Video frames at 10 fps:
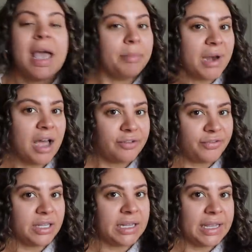am not
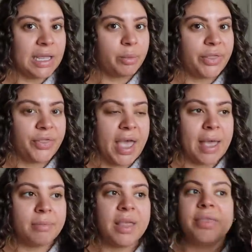feeling it with
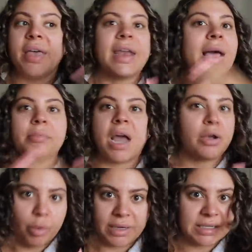them, then I'm
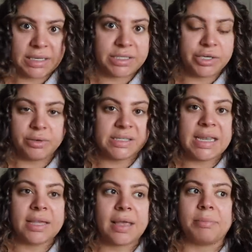not going to continue
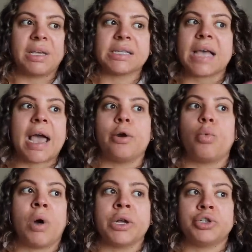seeing them, because I
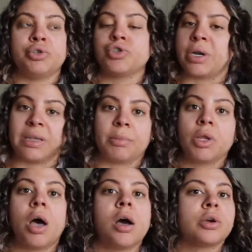don't want to string them
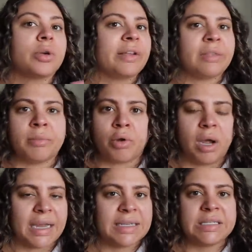along or give them the
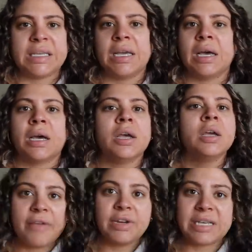wrong idea.
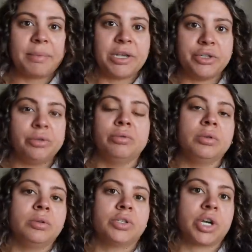Every time I
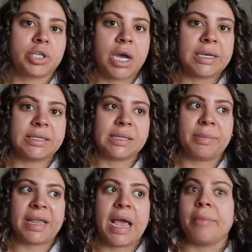do start talking to
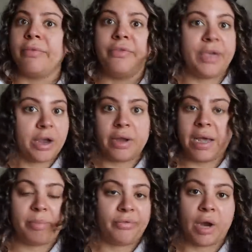somebody, I'm very
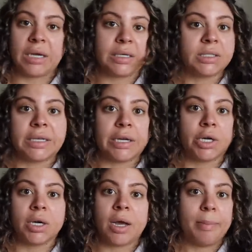upfront and
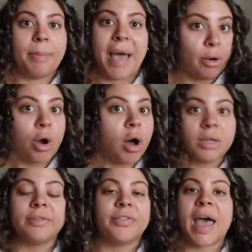clear about
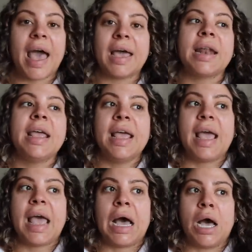all of that,
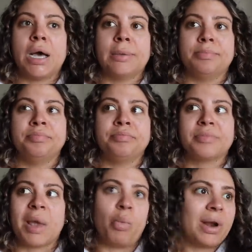and
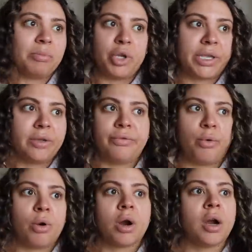what I'm looking
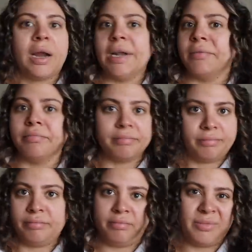for, and
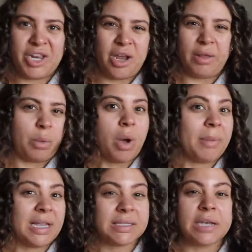you know, like what
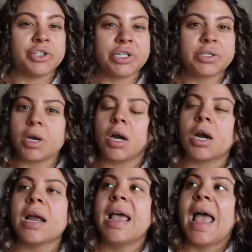my intentions
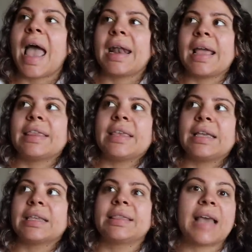are. And I
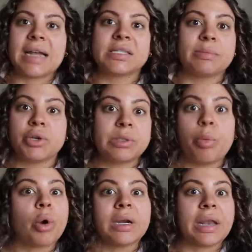think that that's the most
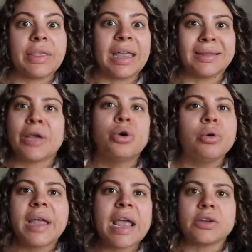important thing. Like,
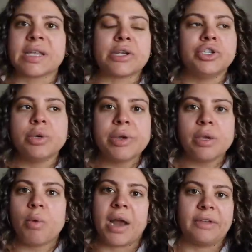who cares? Like, do what
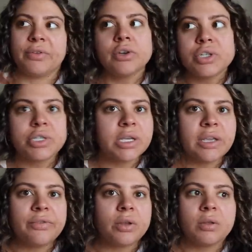you want. If you're just
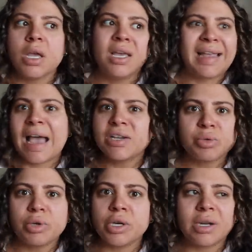looking for
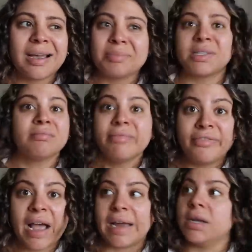casual hookups,
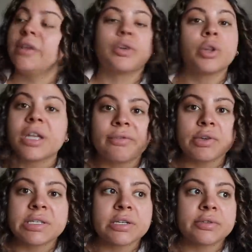fine. If you're looking for
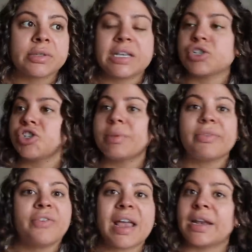a serious
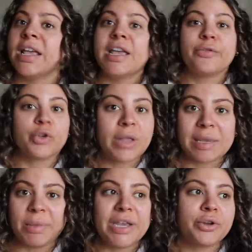relationship, fine. If you're like
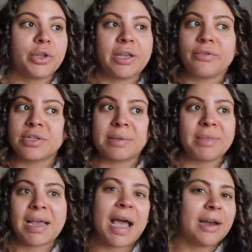me and you're looking for
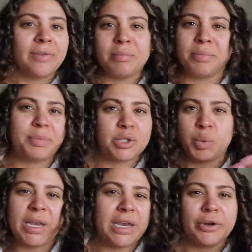something kind of in
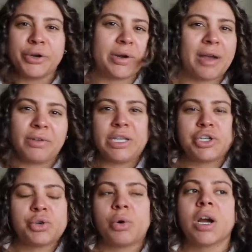between, or you're not really
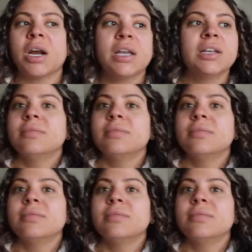sure,